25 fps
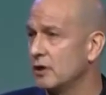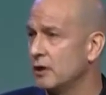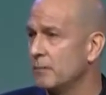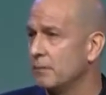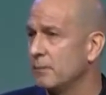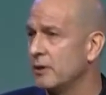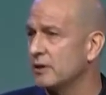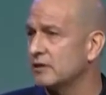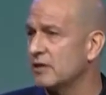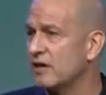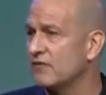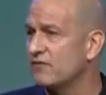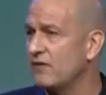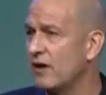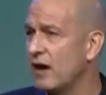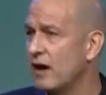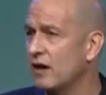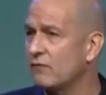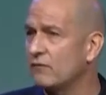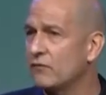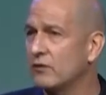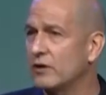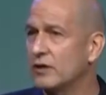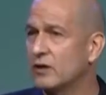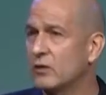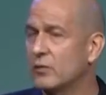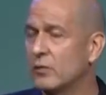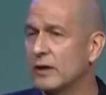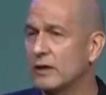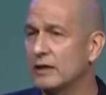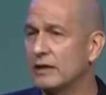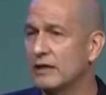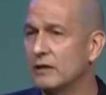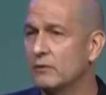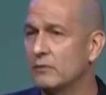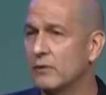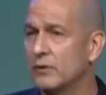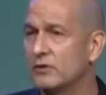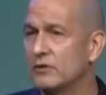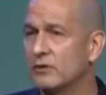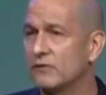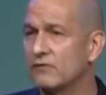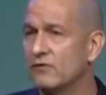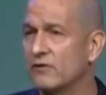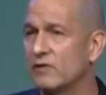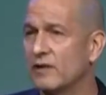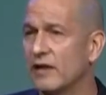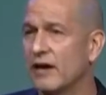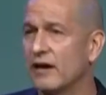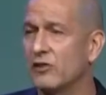Because I found very quickly with the
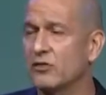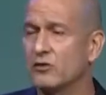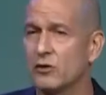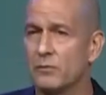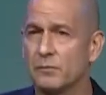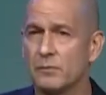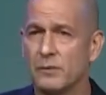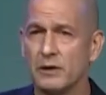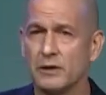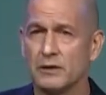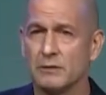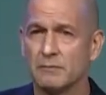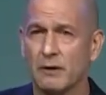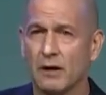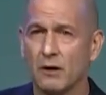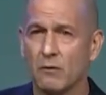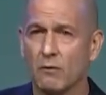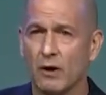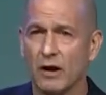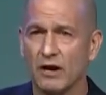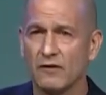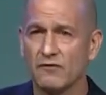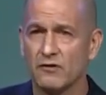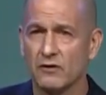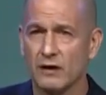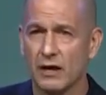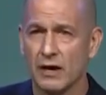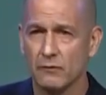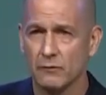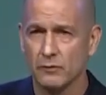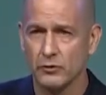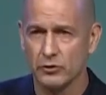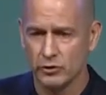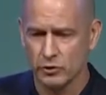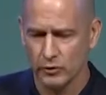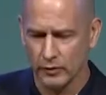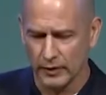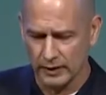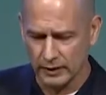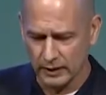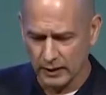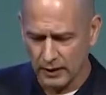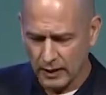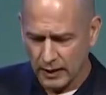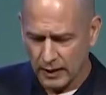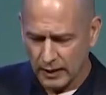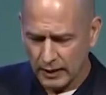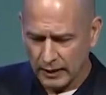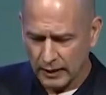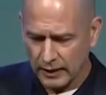philanthropy that my wife and I were doing
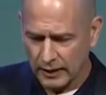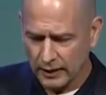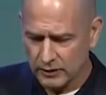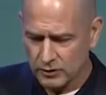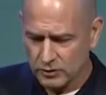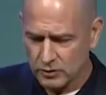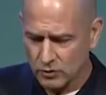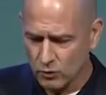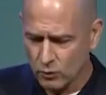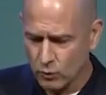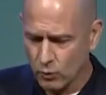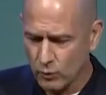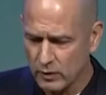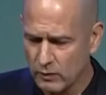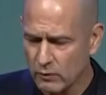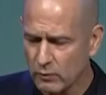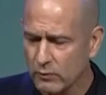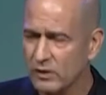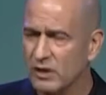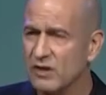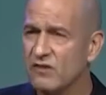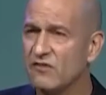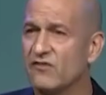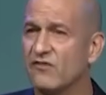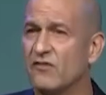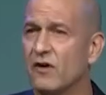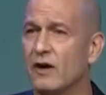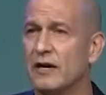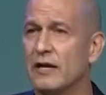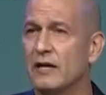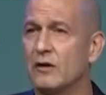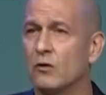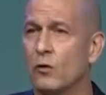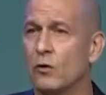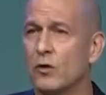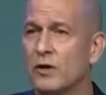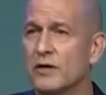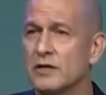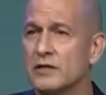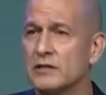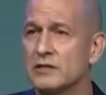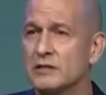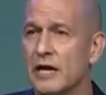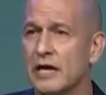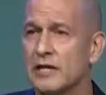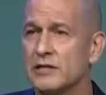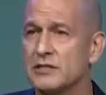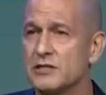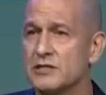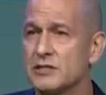is we were really funding
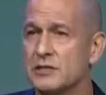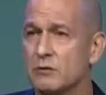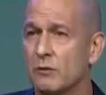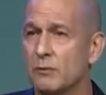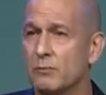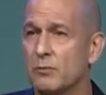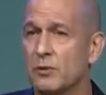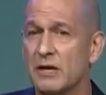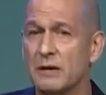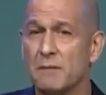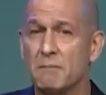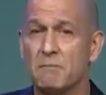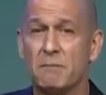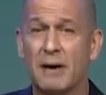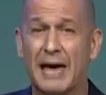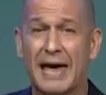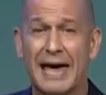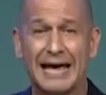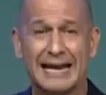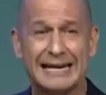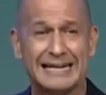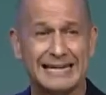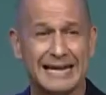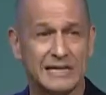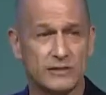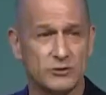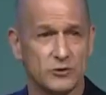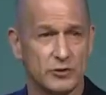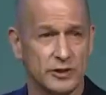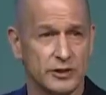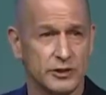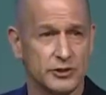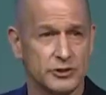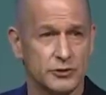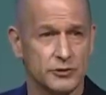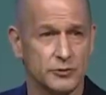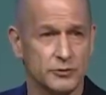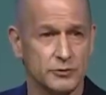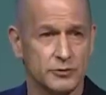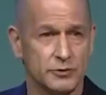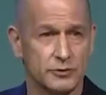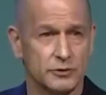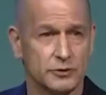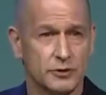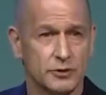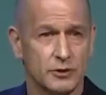organizations that were putting Band-Aids on issues.